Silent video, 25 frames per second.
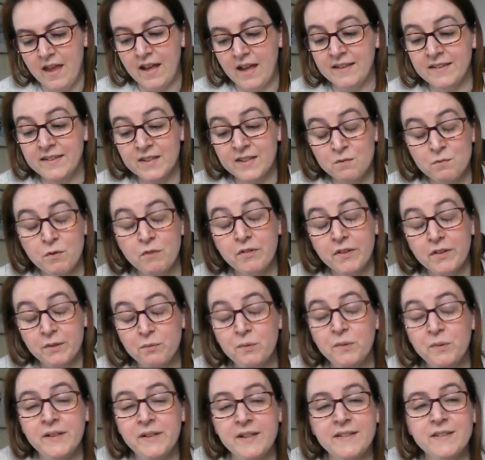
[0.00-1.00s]
And some of
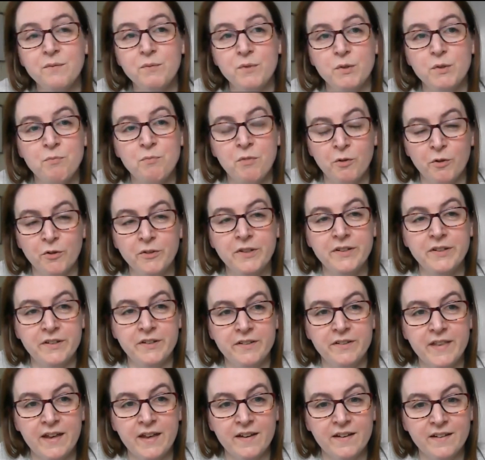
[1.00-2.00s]
us will need some support to
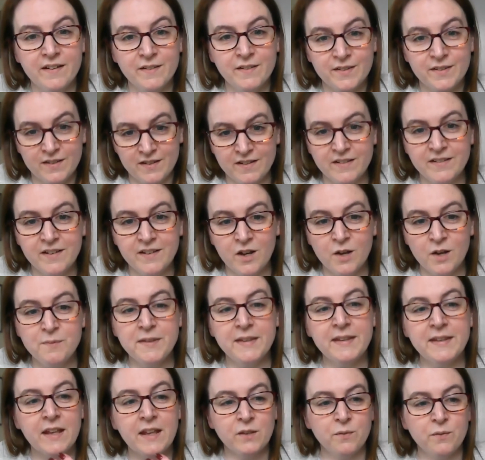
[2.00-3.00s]
do that at certain
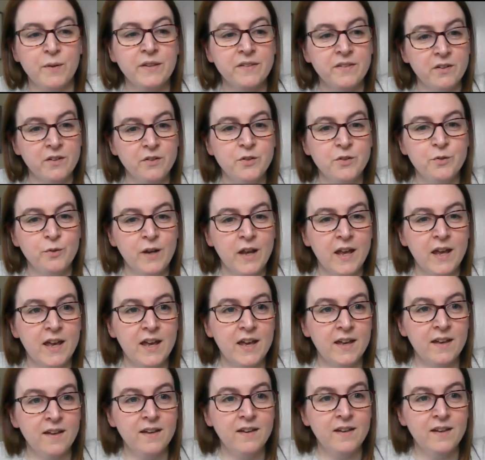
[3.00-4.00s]
times, and that's where social
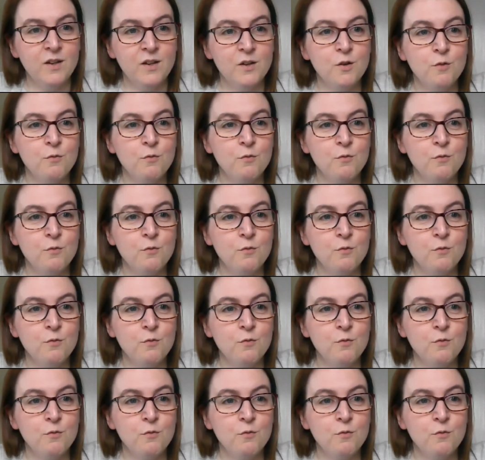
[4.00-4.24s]
care